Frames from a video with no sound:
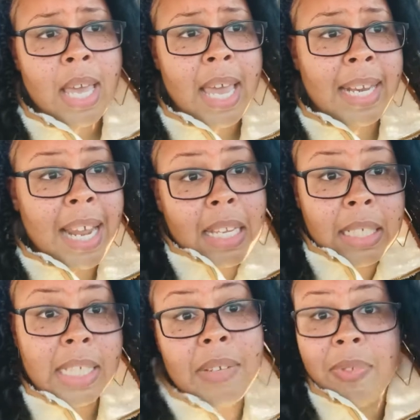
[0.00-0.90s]
And I
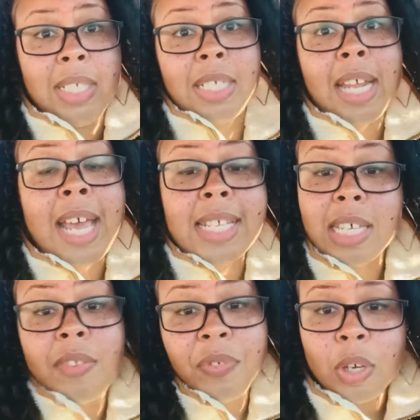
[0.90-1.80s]
lived it as
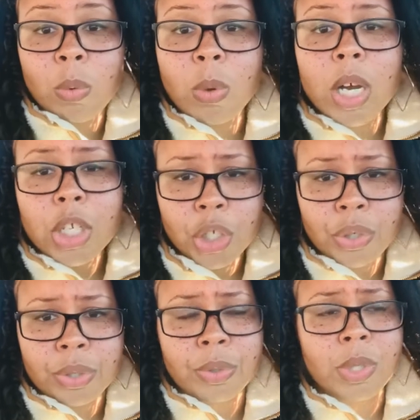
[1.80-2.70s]
if it
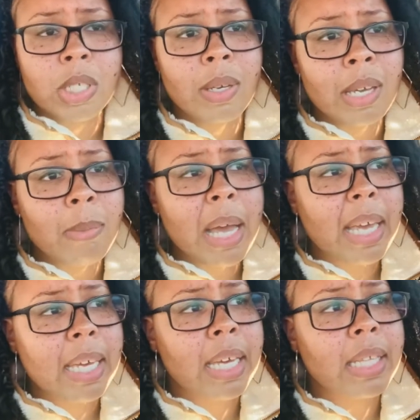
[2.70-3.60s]
was true. So in my
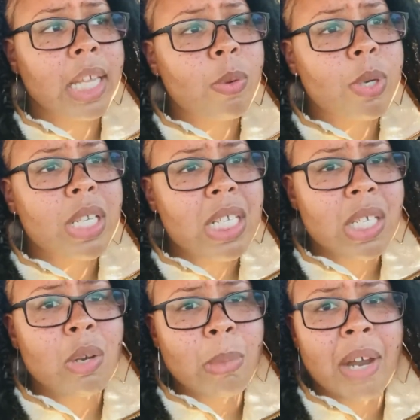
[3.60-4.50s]
head, they were
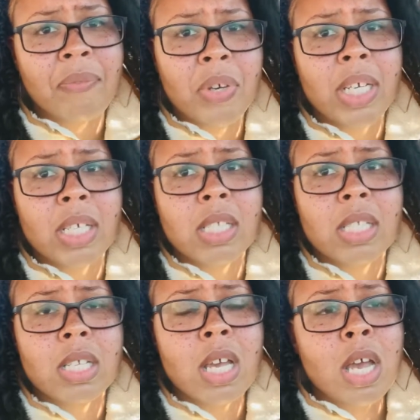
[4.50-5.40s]
still my
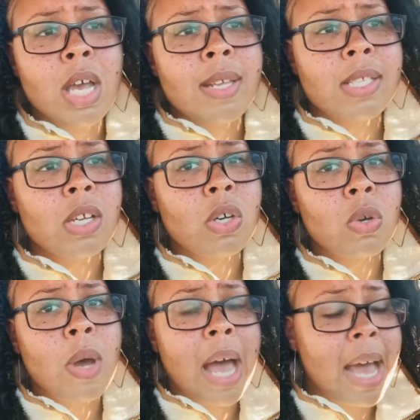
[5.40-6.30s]
friends.
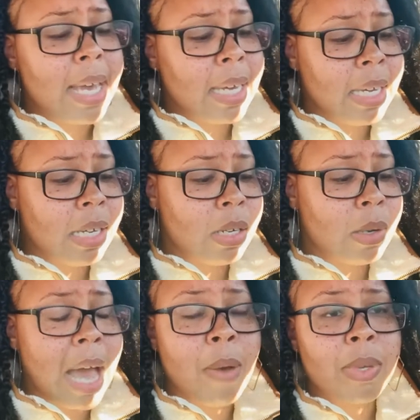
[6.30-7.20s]
So
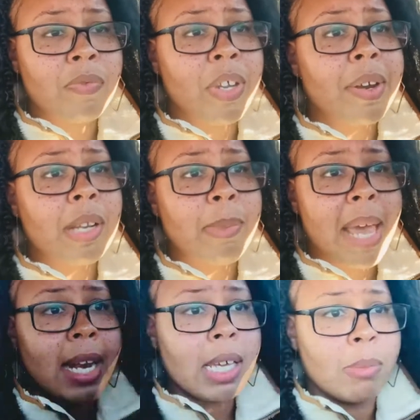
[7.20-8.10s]
I was very
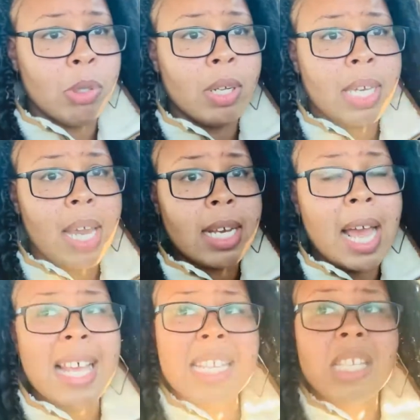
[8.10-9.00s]
bad at
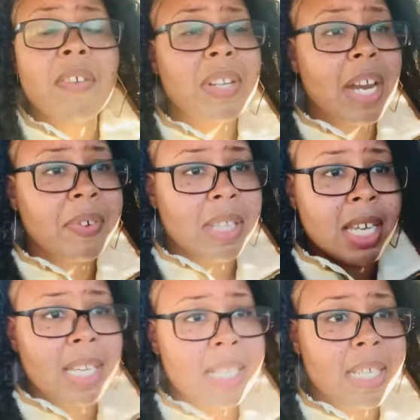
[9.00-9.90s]
communicating. I stuffed
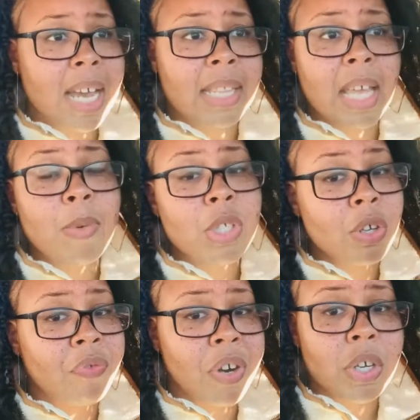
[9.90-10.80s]
everything inside. That was
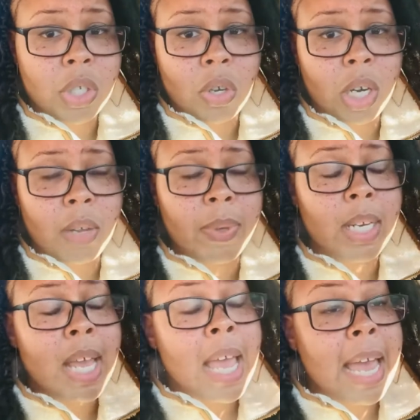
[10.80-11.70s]
the first start of
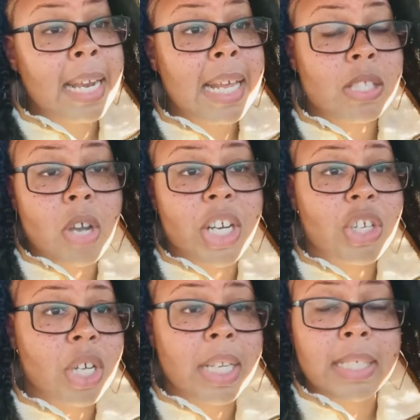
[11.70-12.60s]
it. And I
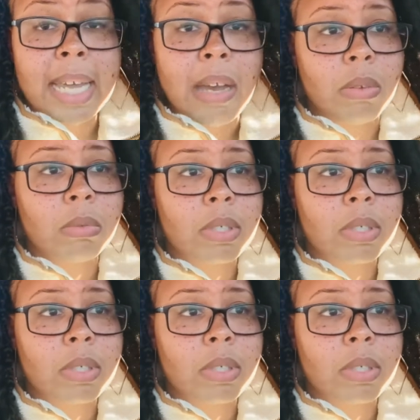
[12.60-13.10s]
started shutting down.